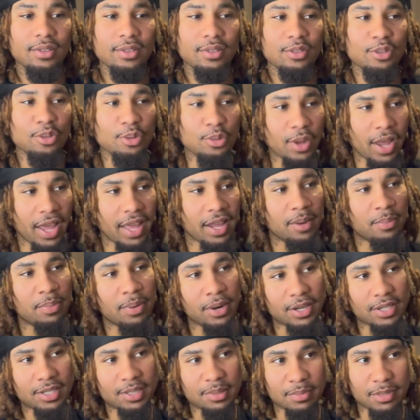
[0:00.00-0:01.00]
you hate a
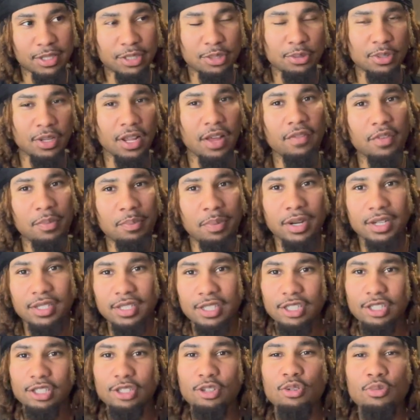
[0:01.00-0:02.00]
person, but you love a
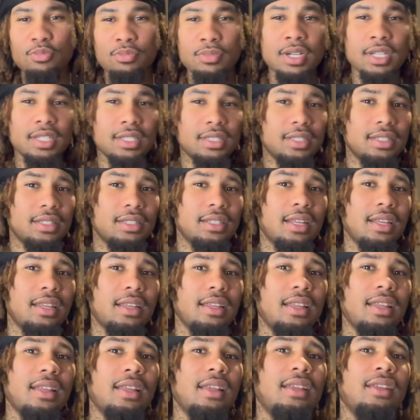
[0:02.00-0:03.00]
person so much.
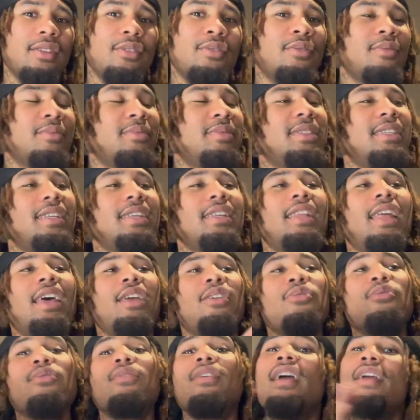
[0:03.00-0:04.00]
You know what I'm saying? Like
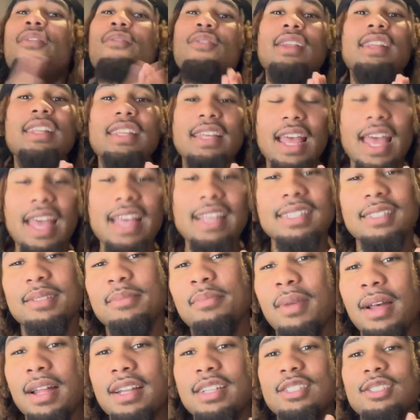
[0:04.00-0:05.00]
you can really hate
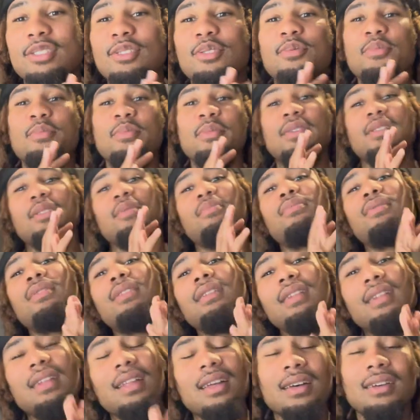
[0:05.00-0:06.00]
somebody so much, but
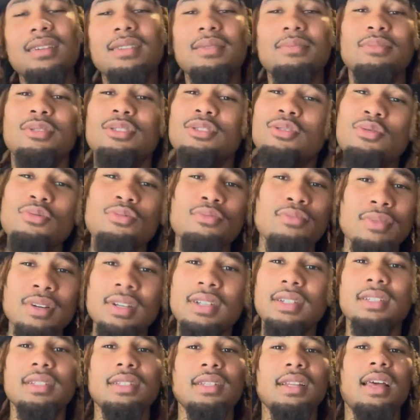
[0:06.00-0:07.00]
love them so
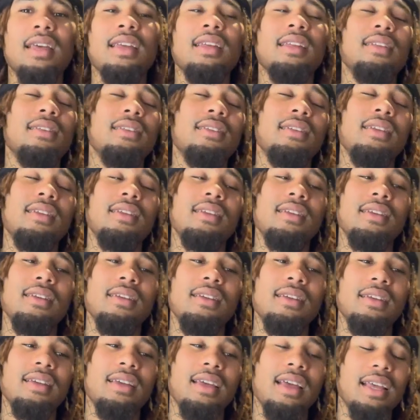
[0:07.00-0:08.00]
much. Like
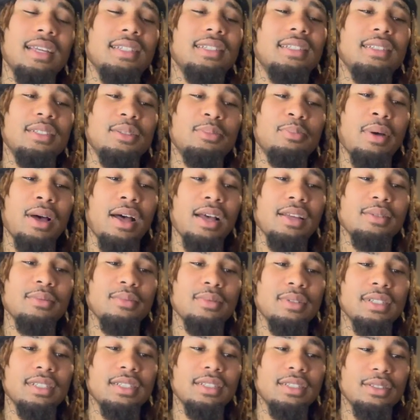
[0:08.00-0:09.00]
that shit's possible.
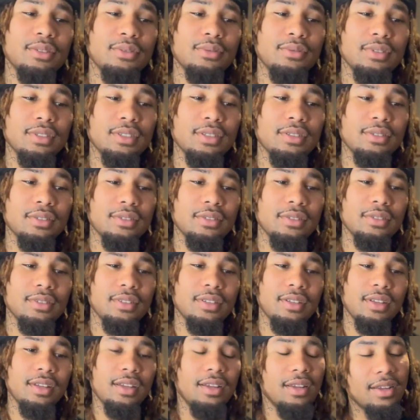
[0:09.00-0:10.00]
That shit's real.
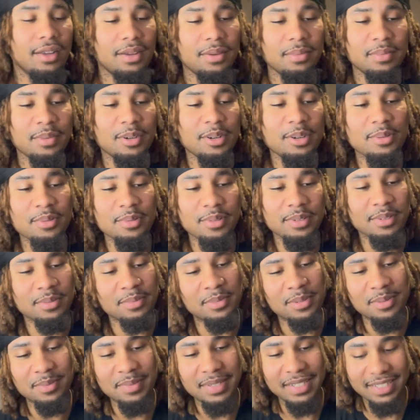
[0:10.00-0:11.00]
Oh, come
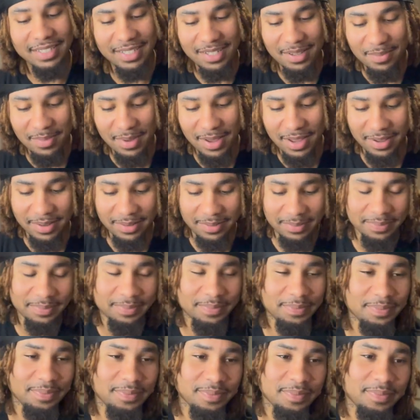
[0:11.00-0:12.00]
on, man. Let's get
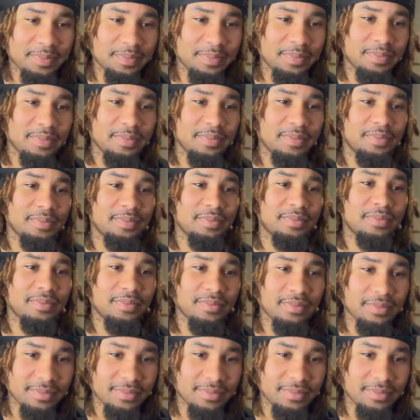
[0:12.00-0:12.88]
back.